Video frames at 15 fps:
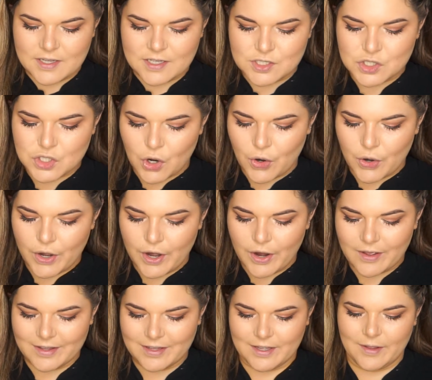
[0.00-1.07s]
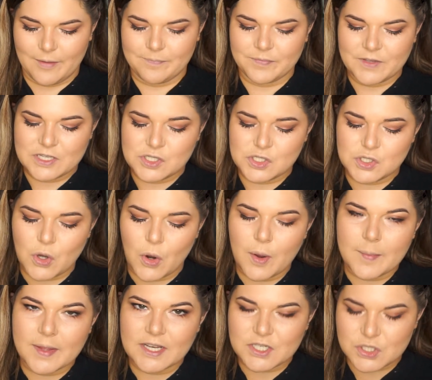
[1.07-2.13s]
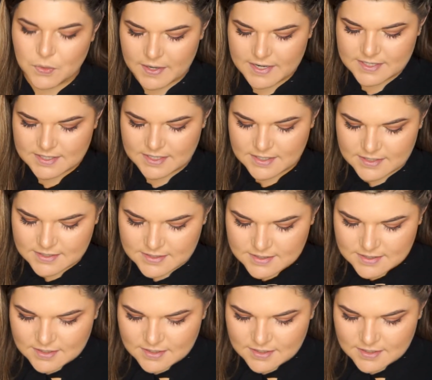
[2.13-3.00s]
So many choices.